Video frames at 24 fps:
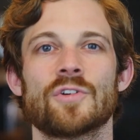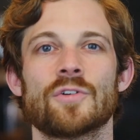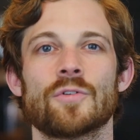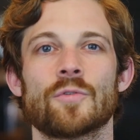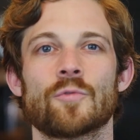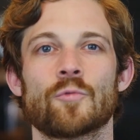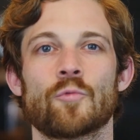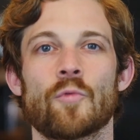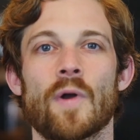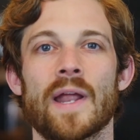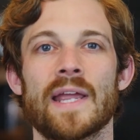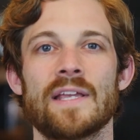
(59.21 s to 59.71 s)
to
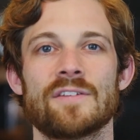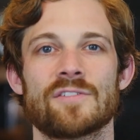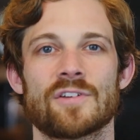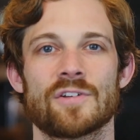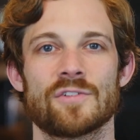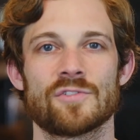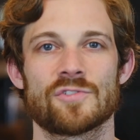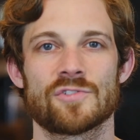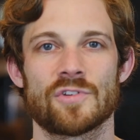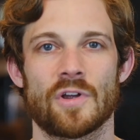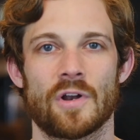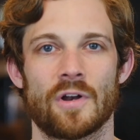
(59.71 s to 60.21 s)
raise
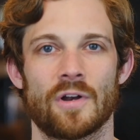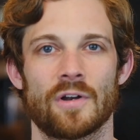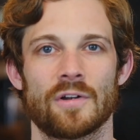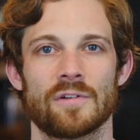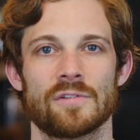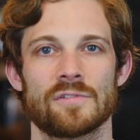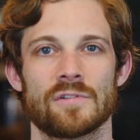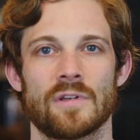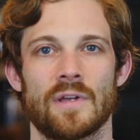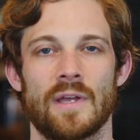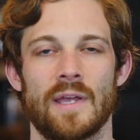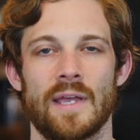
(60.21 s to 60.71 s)

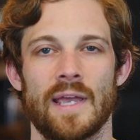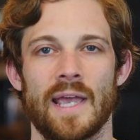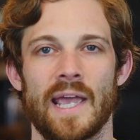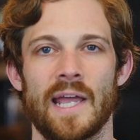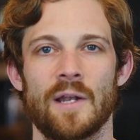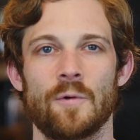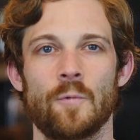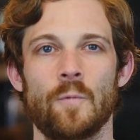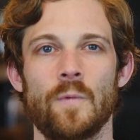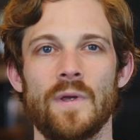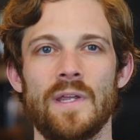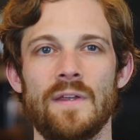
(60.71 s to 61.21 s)
concerns,
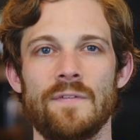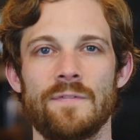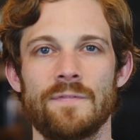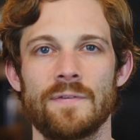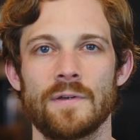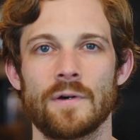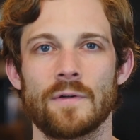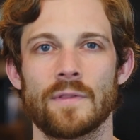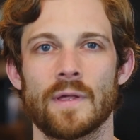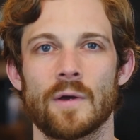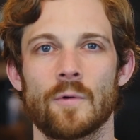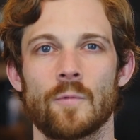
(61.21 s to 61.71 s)
and we
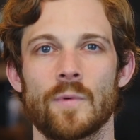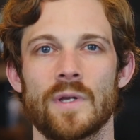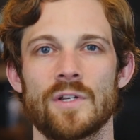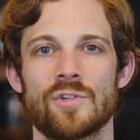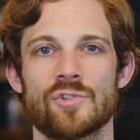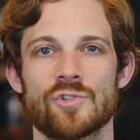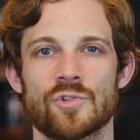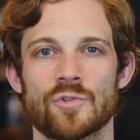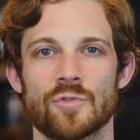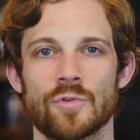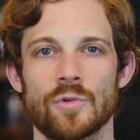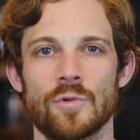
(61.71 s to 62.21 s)
feel that we
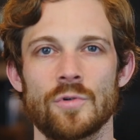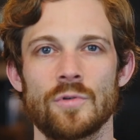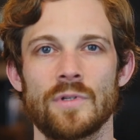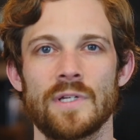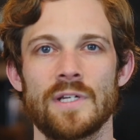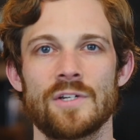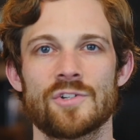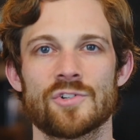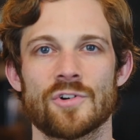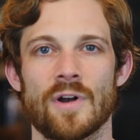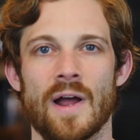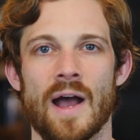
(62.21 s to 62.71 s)

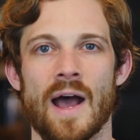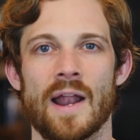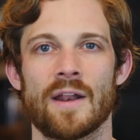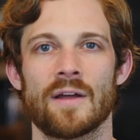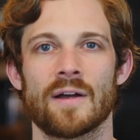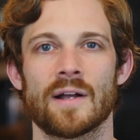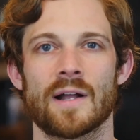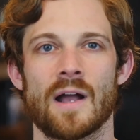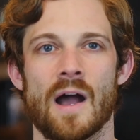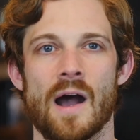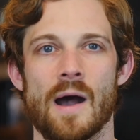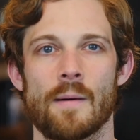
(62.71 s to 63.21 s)
truly try
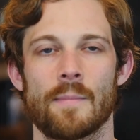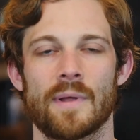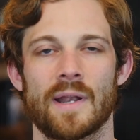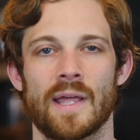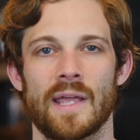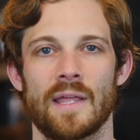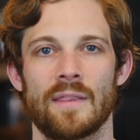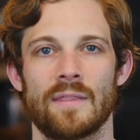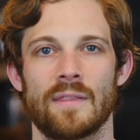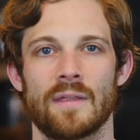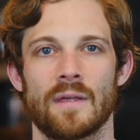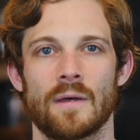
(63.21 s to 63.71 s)
to
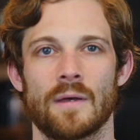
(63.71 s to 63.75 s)
accommodate